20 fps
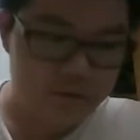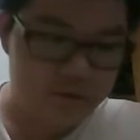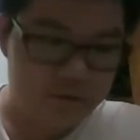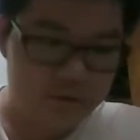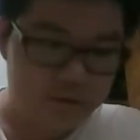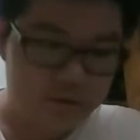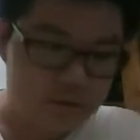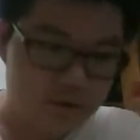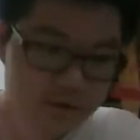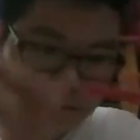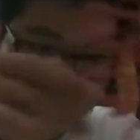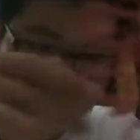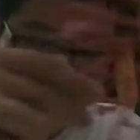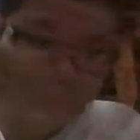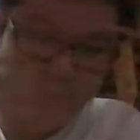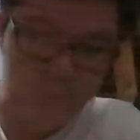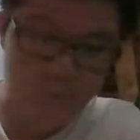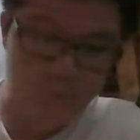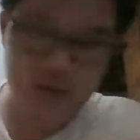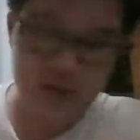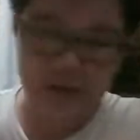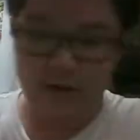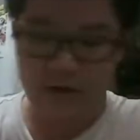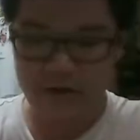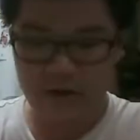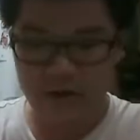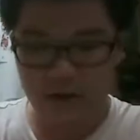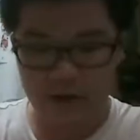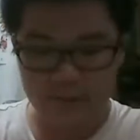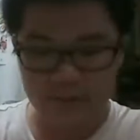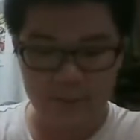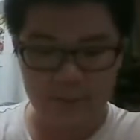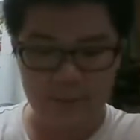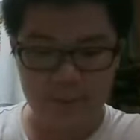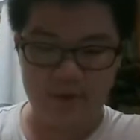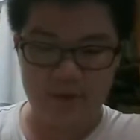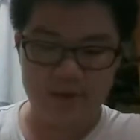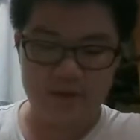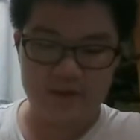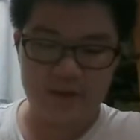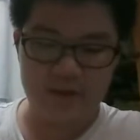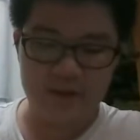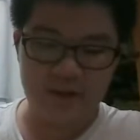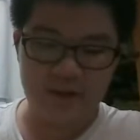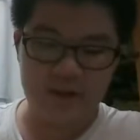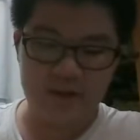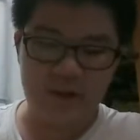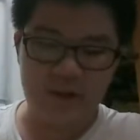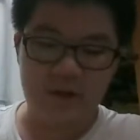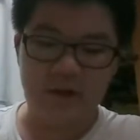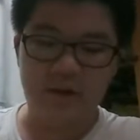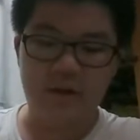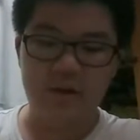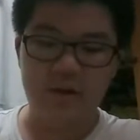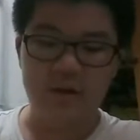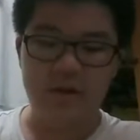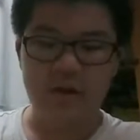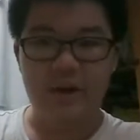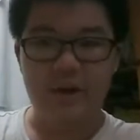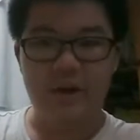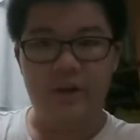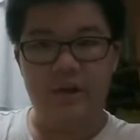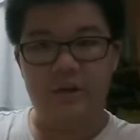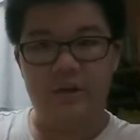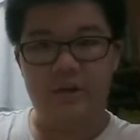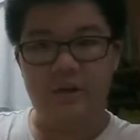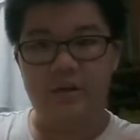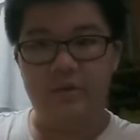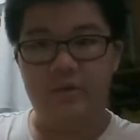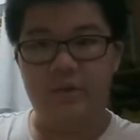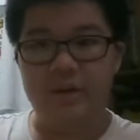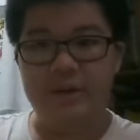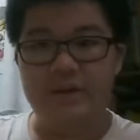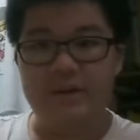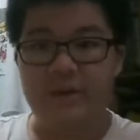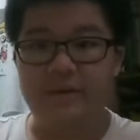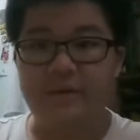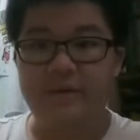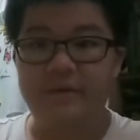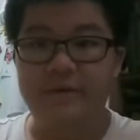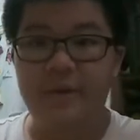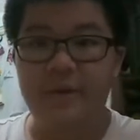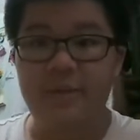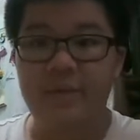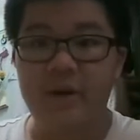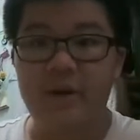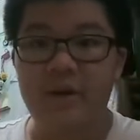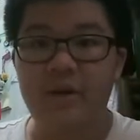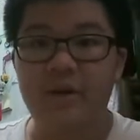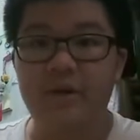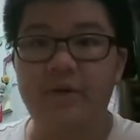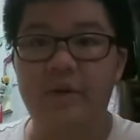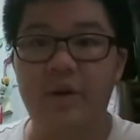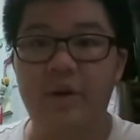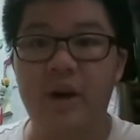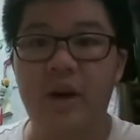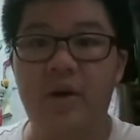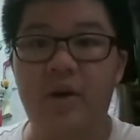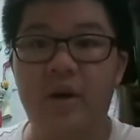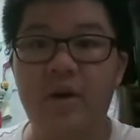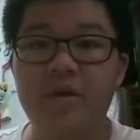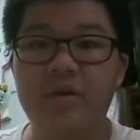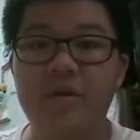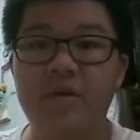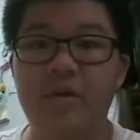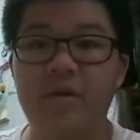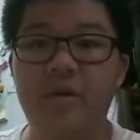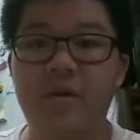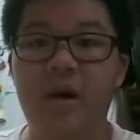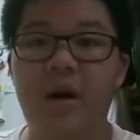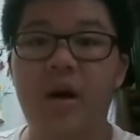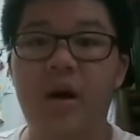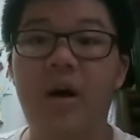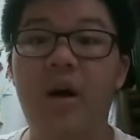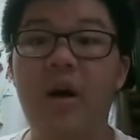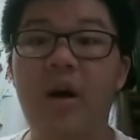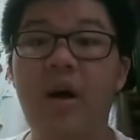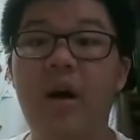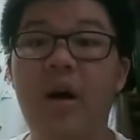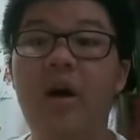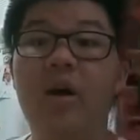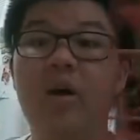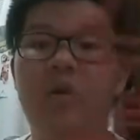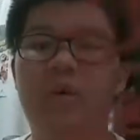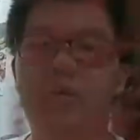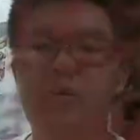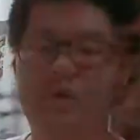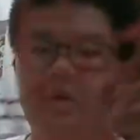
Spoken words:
I'm gonna be piling up the parts that I need in one side. Filipino for how are you? Oh!